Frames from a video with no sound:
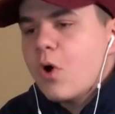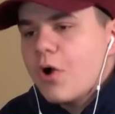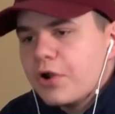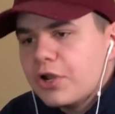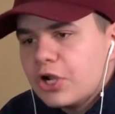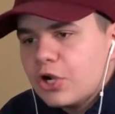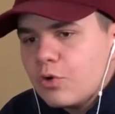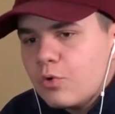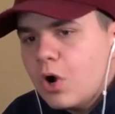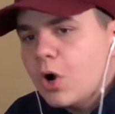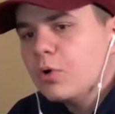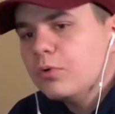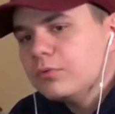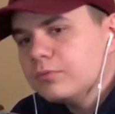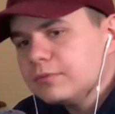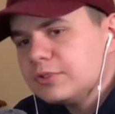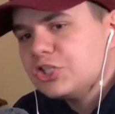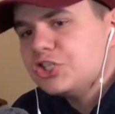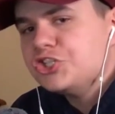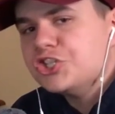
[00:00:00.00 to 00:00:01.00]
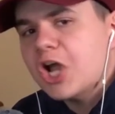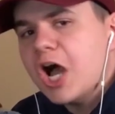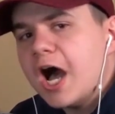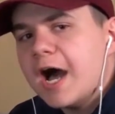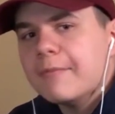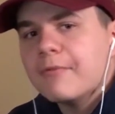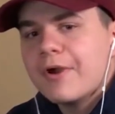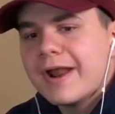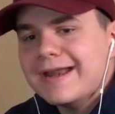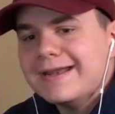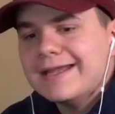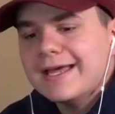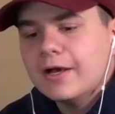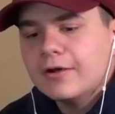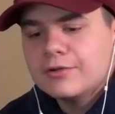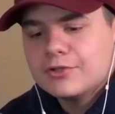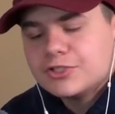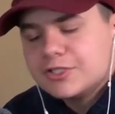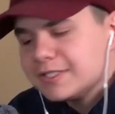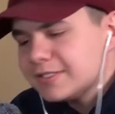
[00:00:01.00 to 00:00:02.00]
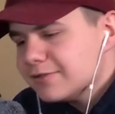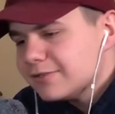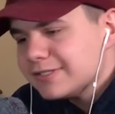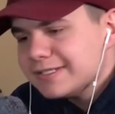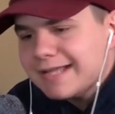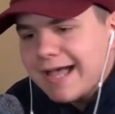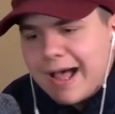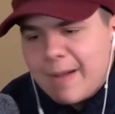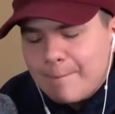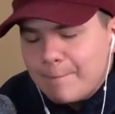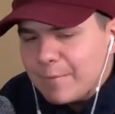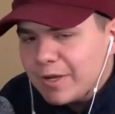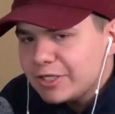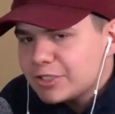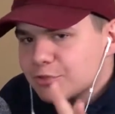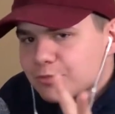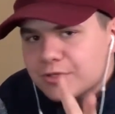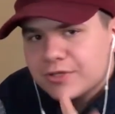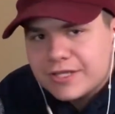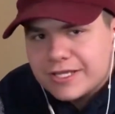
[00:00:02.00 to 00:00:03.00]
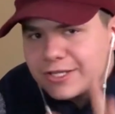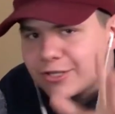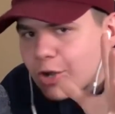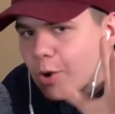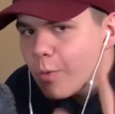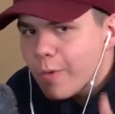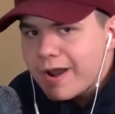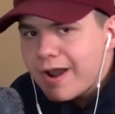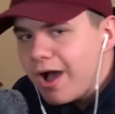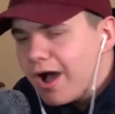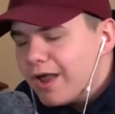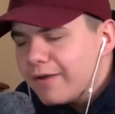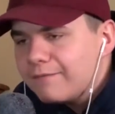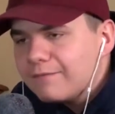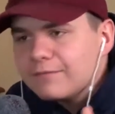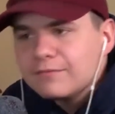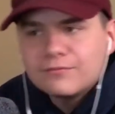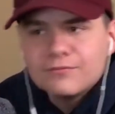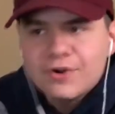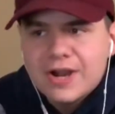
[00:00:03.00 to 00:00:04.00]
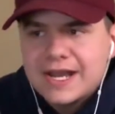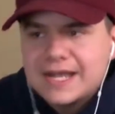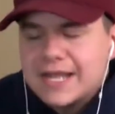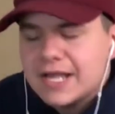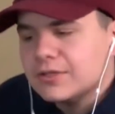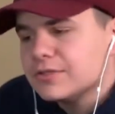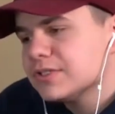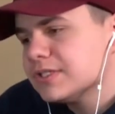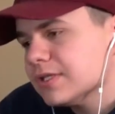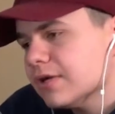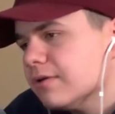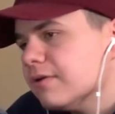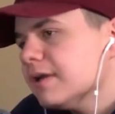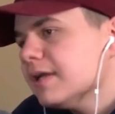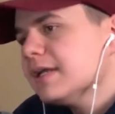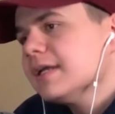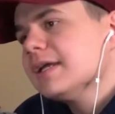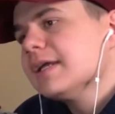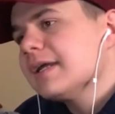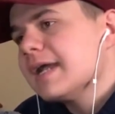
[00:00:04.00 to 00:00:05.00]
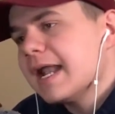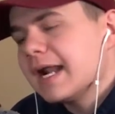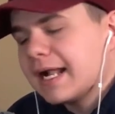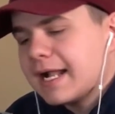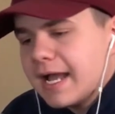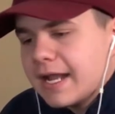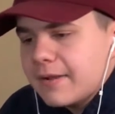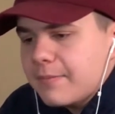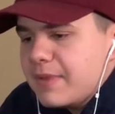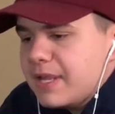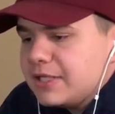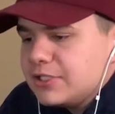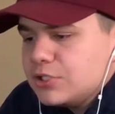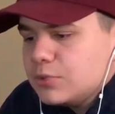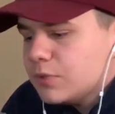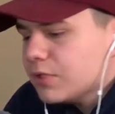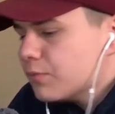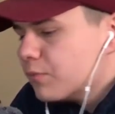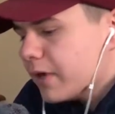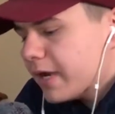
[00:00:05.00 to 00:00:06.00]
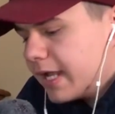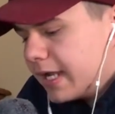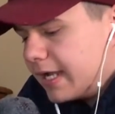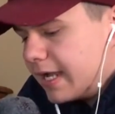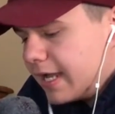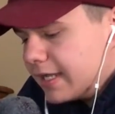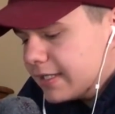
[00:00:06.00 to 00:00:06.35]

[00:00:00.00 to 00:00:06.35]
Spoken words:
quote unquote job right now. It's just there's not much really going on right now, so gotta kind of make do with what I